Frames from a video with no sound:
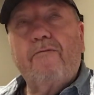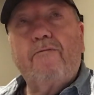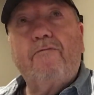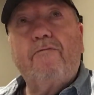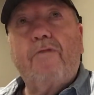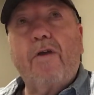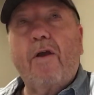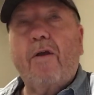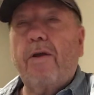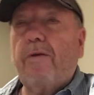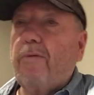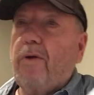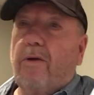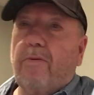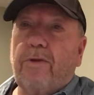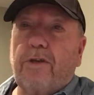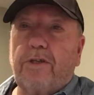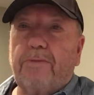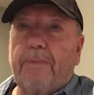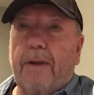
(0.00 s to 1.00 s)
Very well
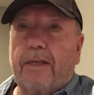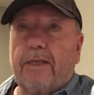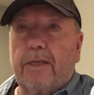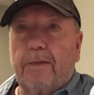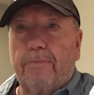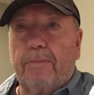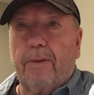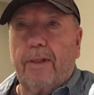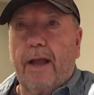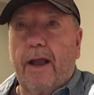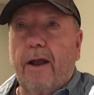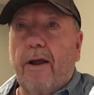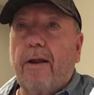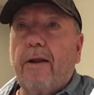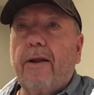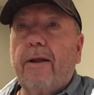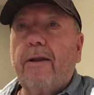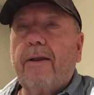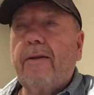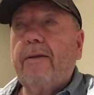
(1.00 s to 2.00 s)
respected player.
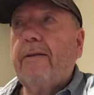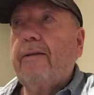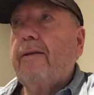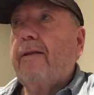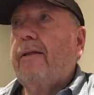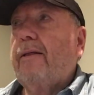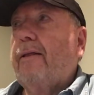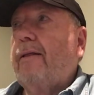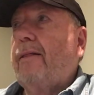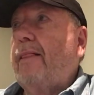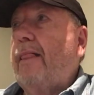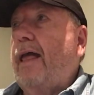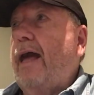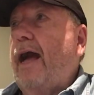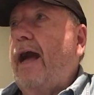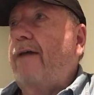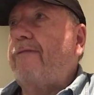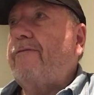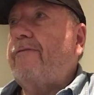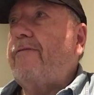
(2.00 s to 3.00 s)

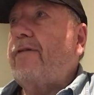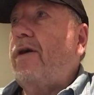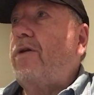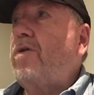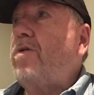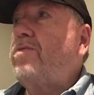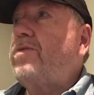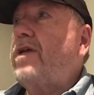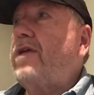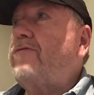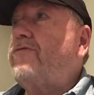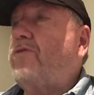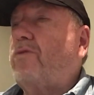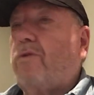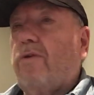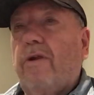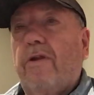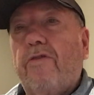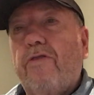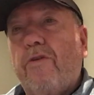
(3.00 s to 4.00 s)
I've owned it
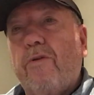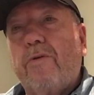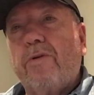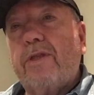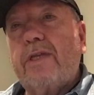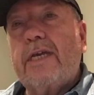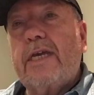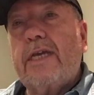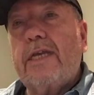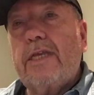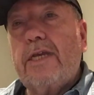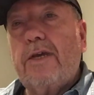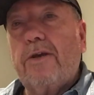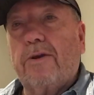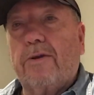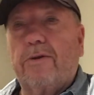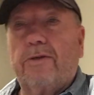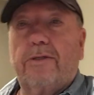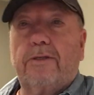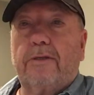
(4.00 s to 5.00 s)
for 13
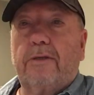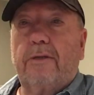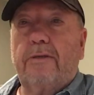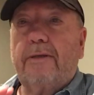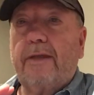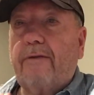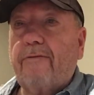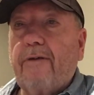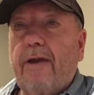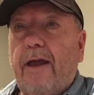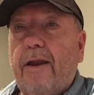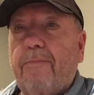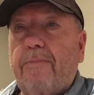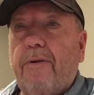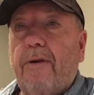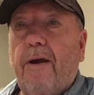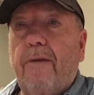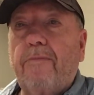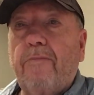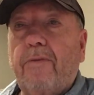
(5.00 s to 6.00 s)
years, never had a
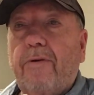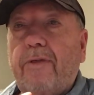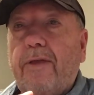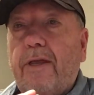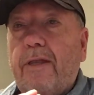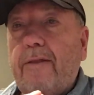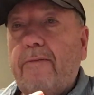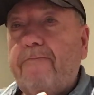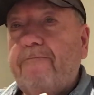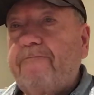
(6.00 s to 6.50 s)
problem with it.